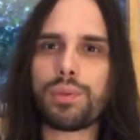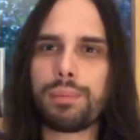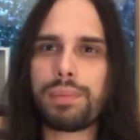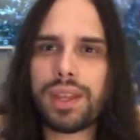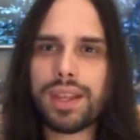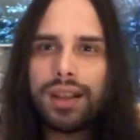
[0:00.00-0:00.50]
We're
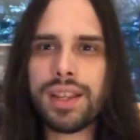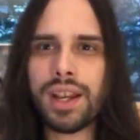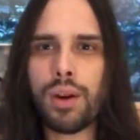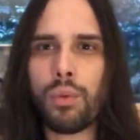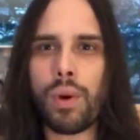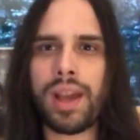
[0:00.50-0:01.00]
peeling
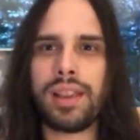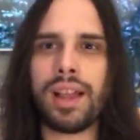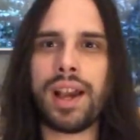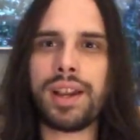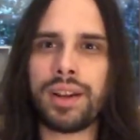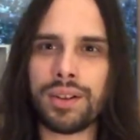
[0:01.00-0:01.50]
away
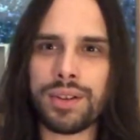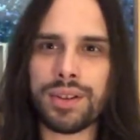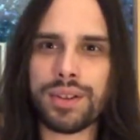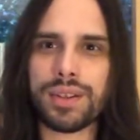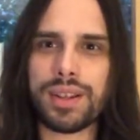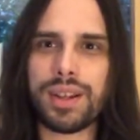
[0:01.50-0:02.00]

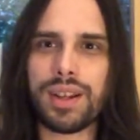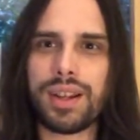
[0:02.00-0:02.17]
layers